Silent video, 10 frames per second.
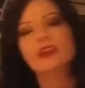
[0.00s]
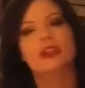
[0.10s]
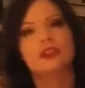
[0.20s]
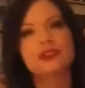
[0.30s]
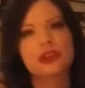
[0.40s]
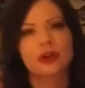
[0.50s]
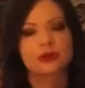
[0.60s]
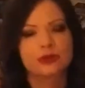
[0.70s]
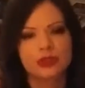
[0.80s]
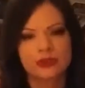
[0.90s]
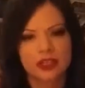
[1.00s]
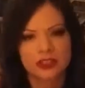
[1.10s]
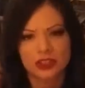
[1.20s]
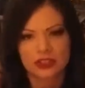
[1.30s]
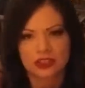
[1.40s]
So do not
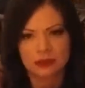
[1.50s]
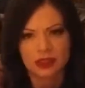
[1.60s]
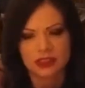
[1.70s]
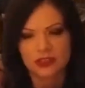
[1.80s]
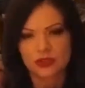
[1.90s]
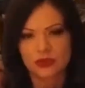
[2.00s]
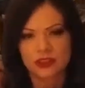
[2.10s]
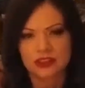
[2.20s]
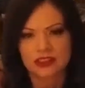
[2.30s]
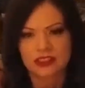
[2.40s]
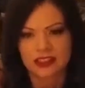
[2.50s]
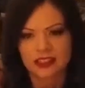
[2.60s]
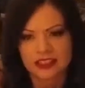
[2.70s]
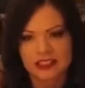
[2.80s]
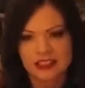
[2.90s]
judge anybody too quickly. There
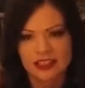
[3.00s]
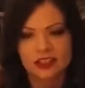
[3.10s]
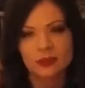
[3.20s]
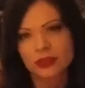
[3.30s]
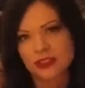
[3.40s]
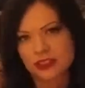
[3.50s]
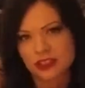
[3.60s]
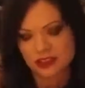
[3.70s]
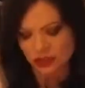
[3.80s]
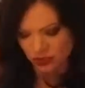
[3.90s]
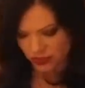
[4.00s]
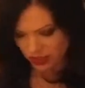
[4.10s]
is a good person showing up